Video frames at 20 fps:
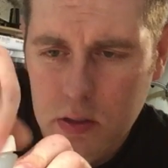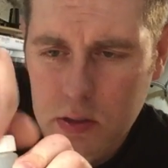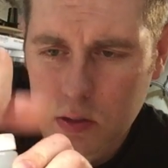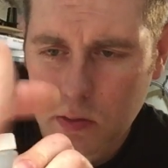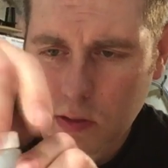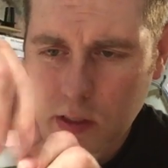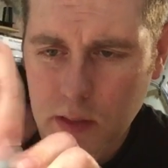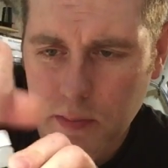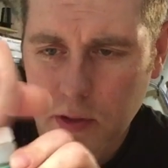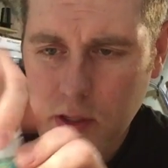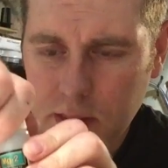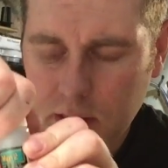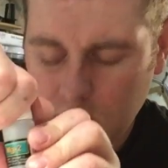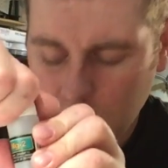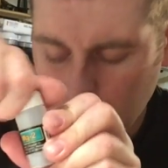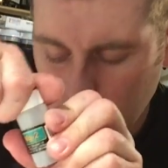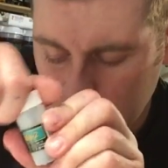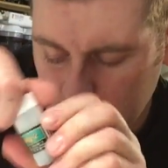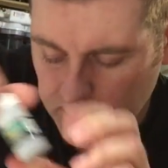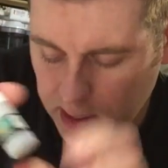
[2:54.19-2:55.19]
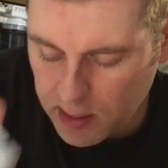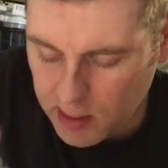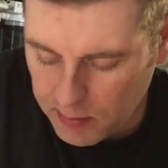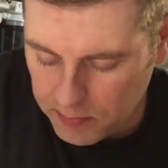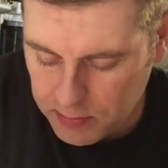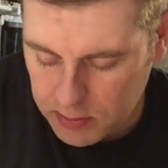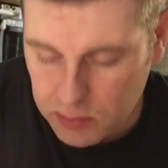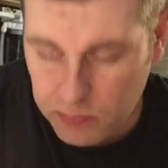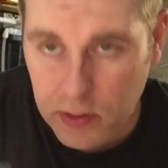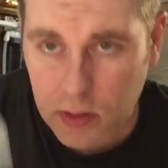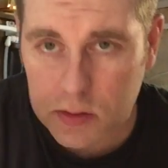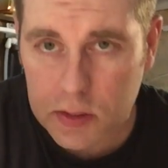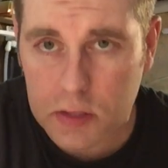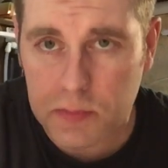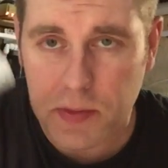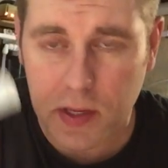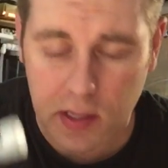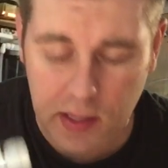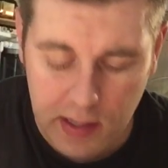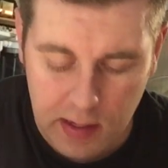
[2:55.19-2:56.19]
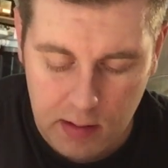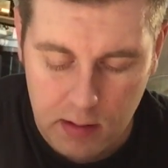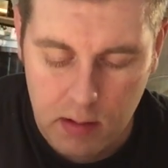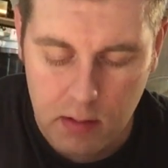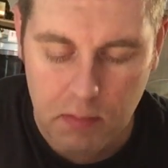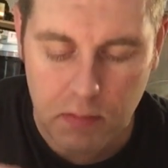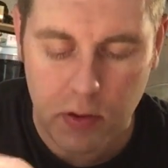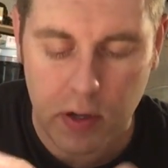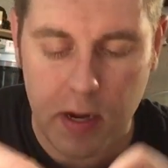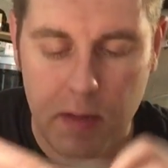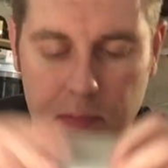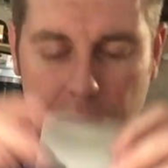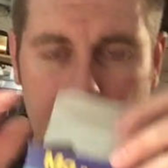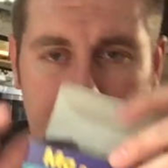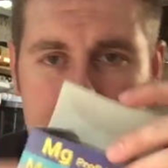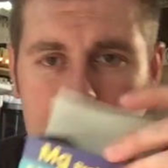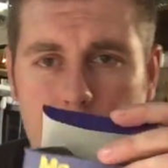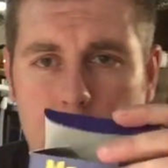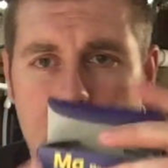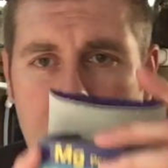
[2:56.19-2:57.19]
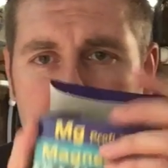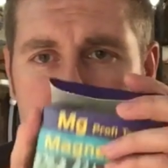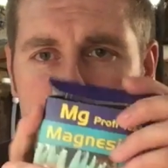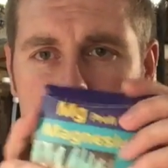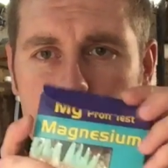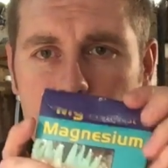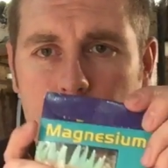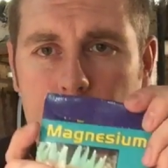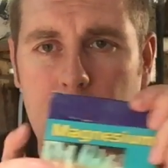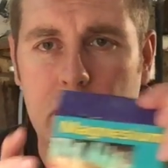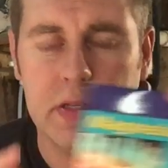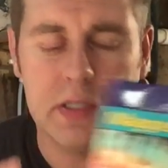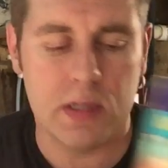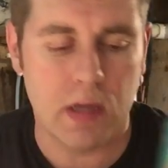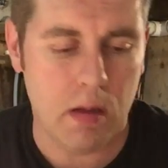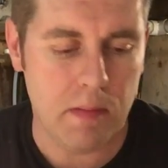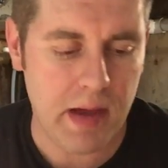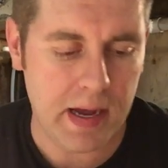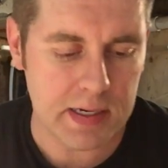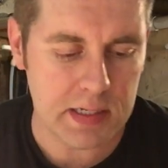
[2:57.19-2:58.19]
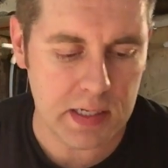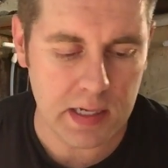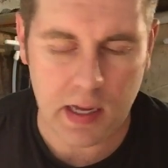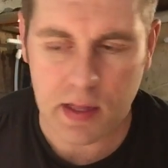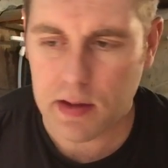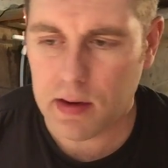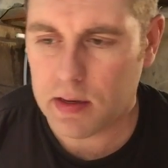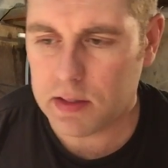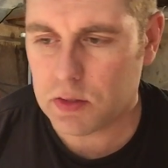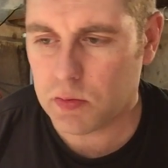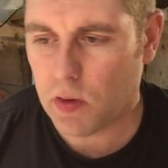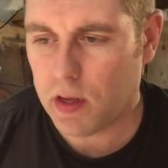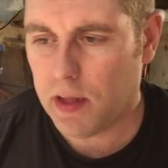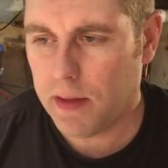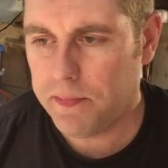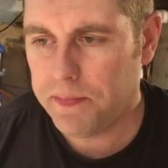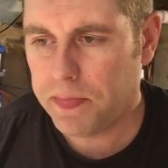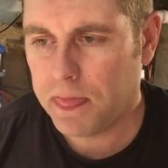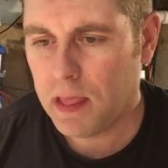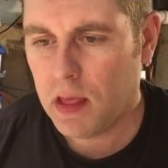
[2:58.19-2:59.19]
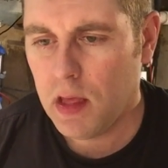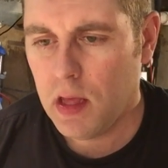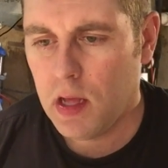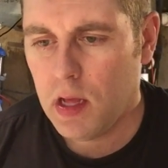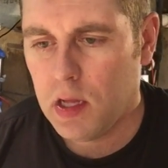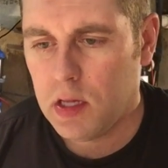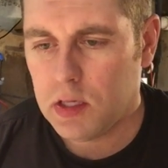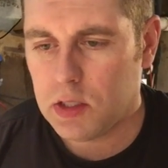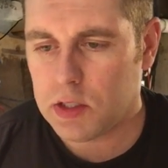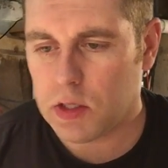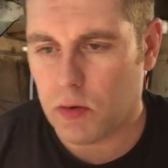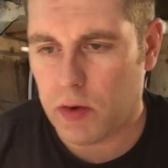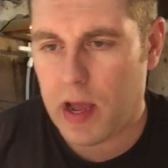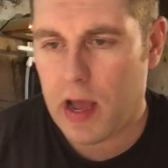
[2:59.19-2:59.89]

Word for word: So we're gonna put the close that up so we don't spill it, put it back in the box. So now it's all back together as well. So